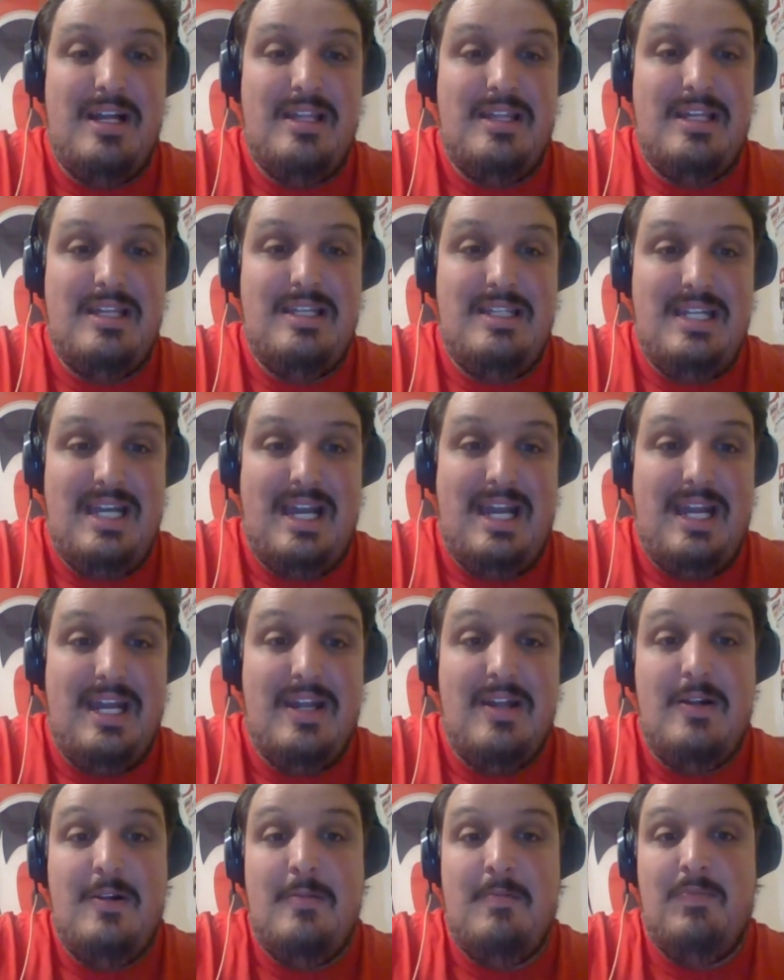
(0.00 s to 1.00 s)
the
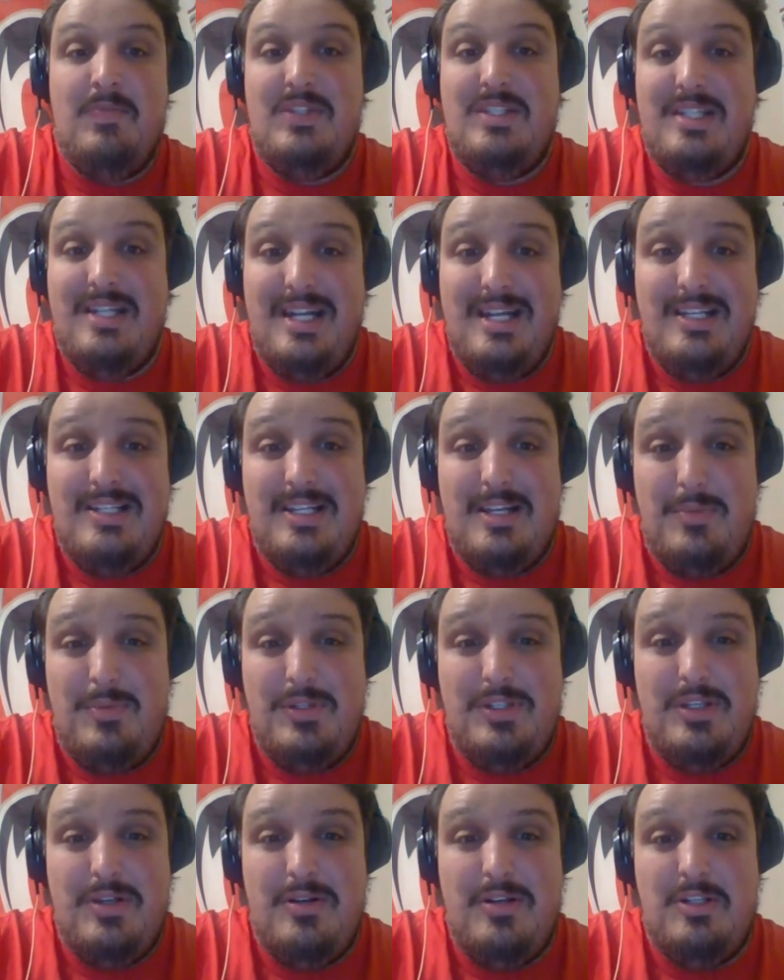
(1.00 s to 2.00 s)
day. Today's
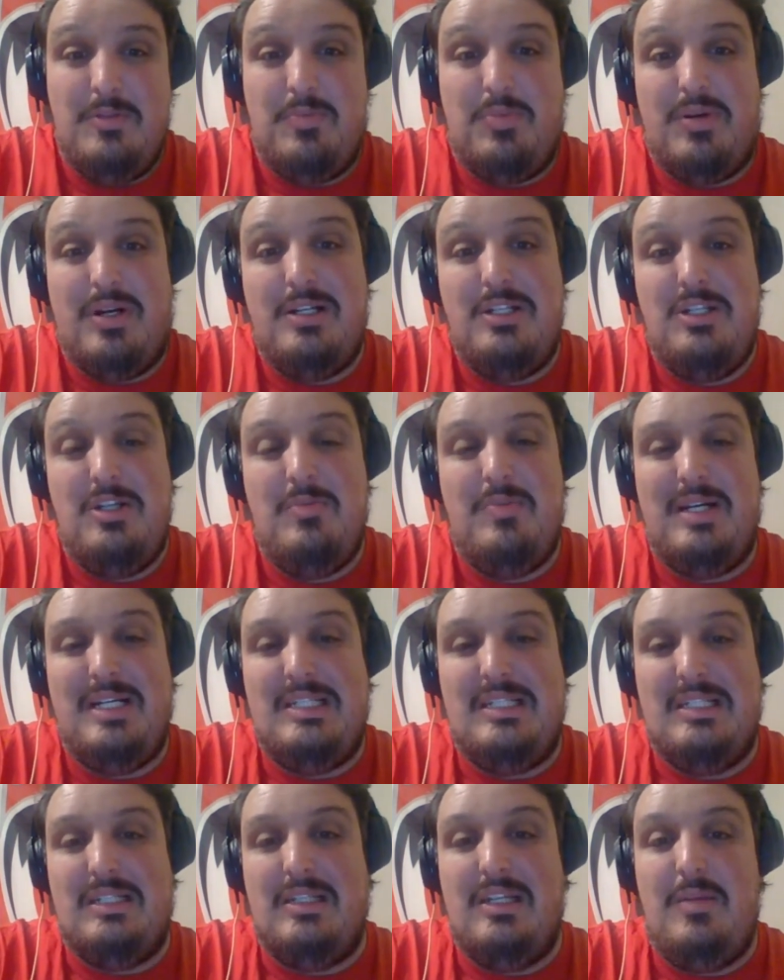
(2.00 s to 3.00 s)
episode is brought to you by
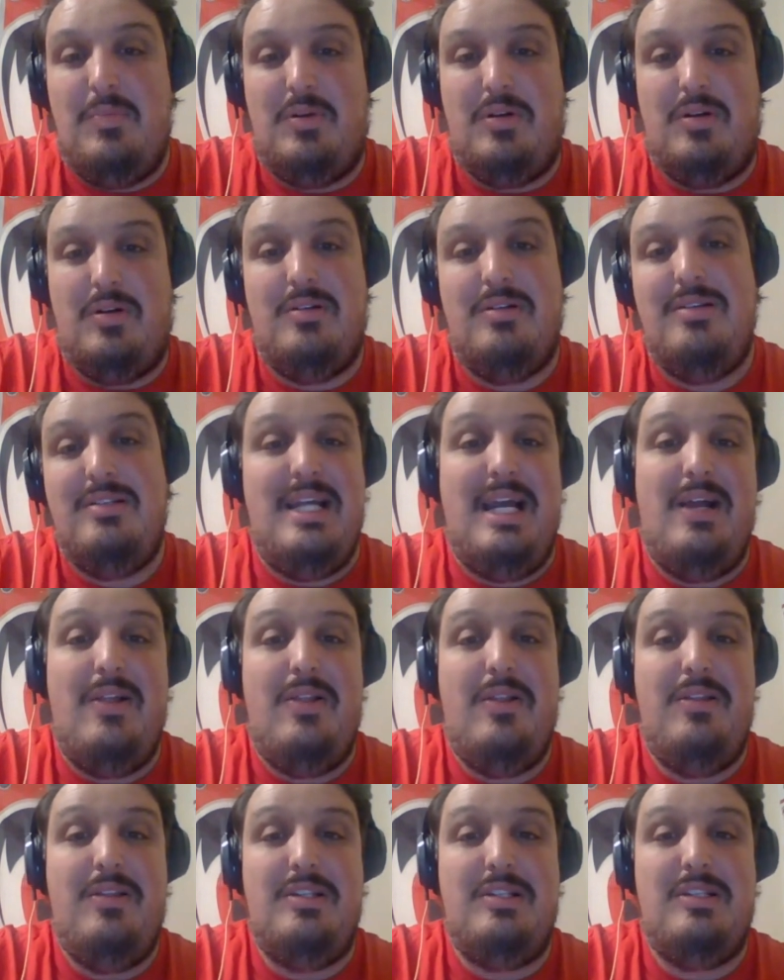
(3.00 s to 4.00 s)
Sleeper.
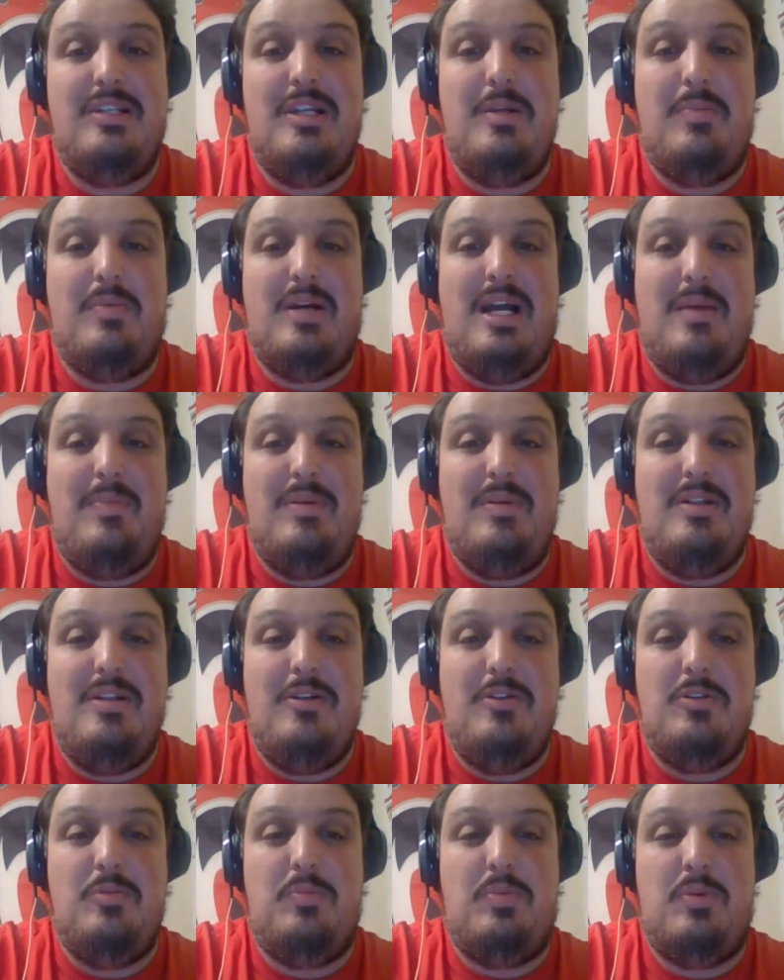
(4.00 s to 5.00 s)
Download the Sleeper app and
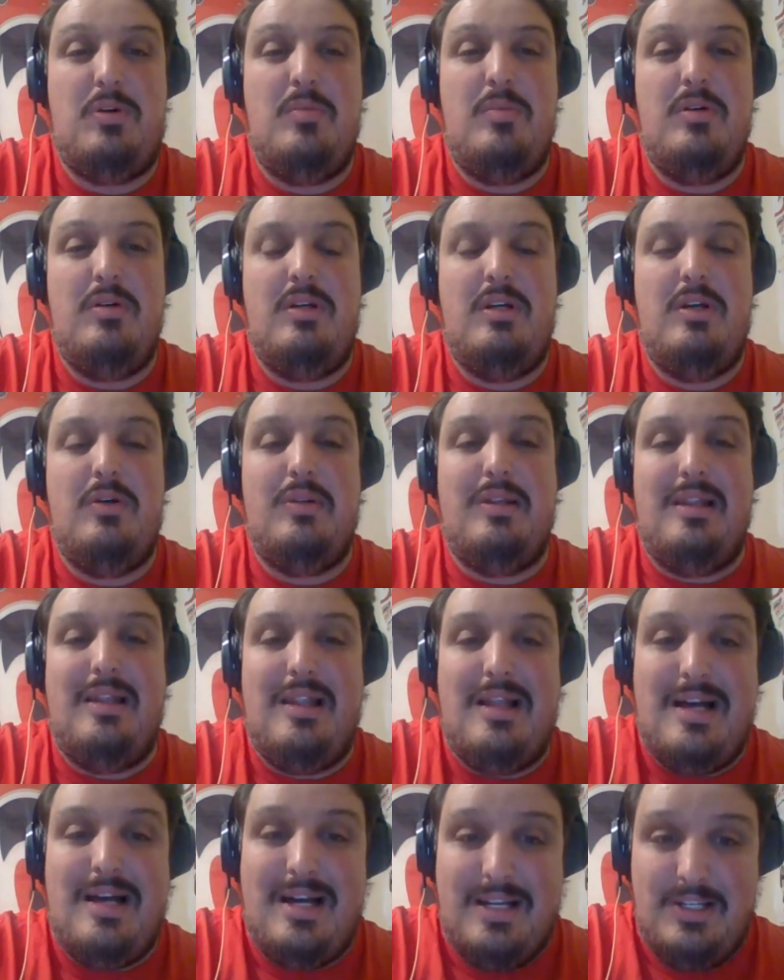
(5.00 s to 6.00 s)
use promo code
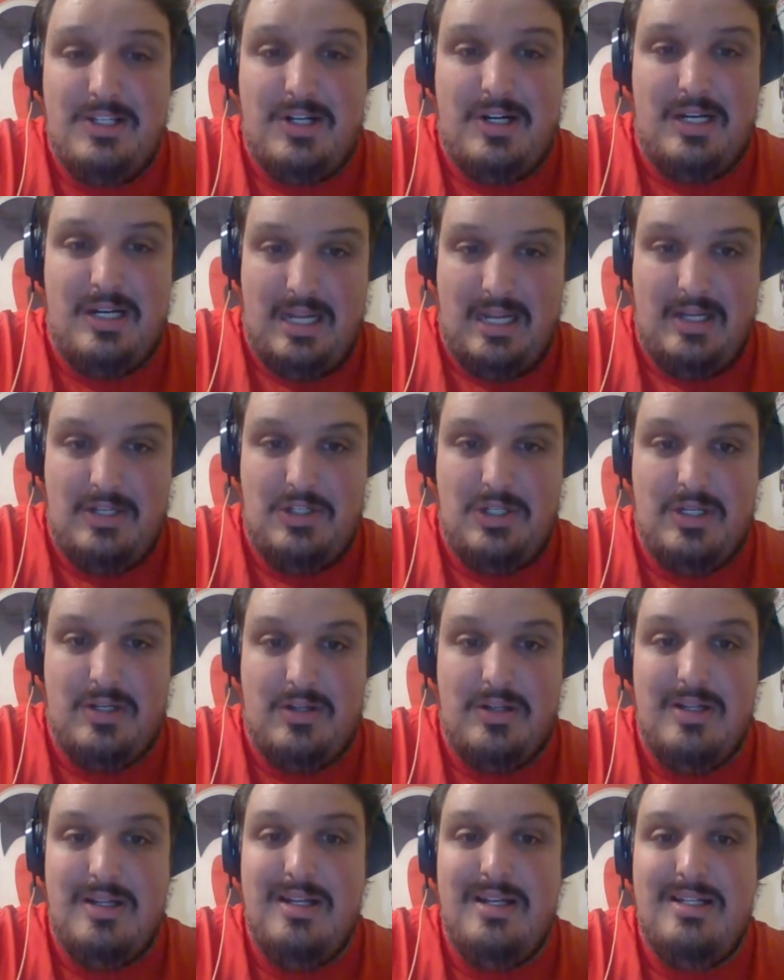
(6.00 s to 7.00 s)

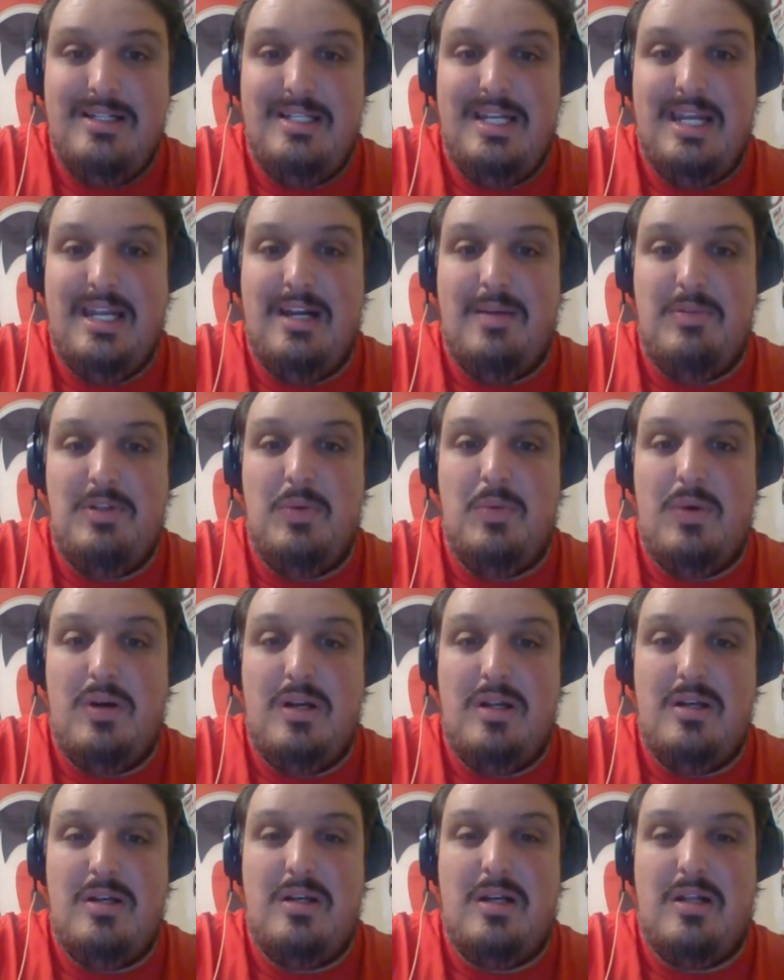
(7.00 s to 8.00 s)
LOCKEDONNHL to get up to one
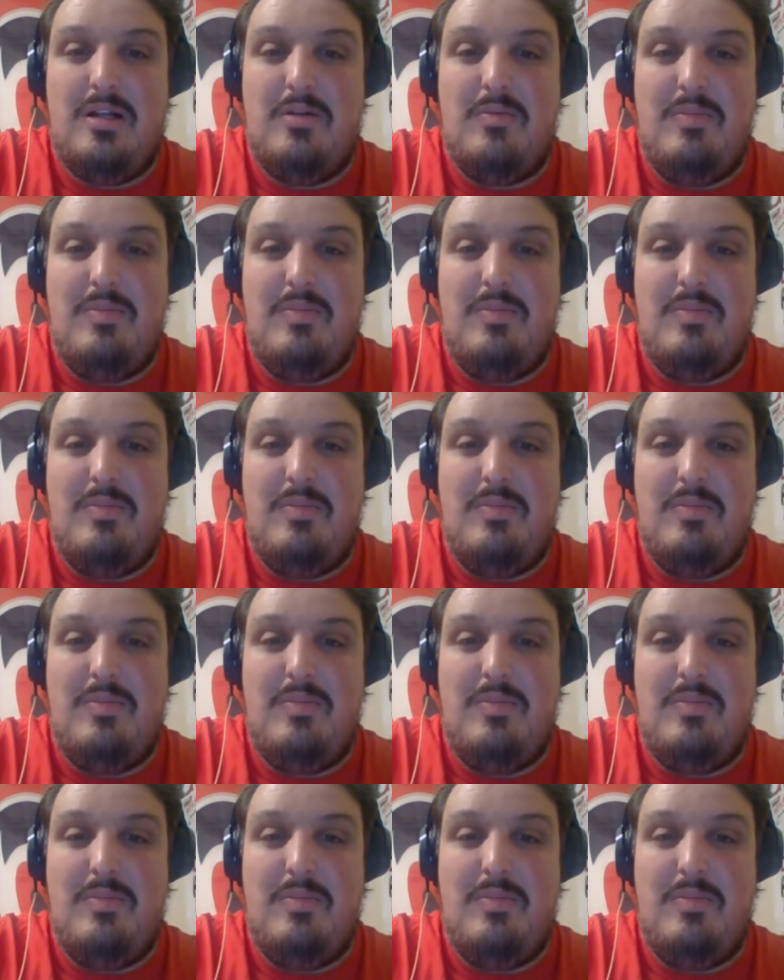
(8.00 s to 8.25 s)
hundred dollars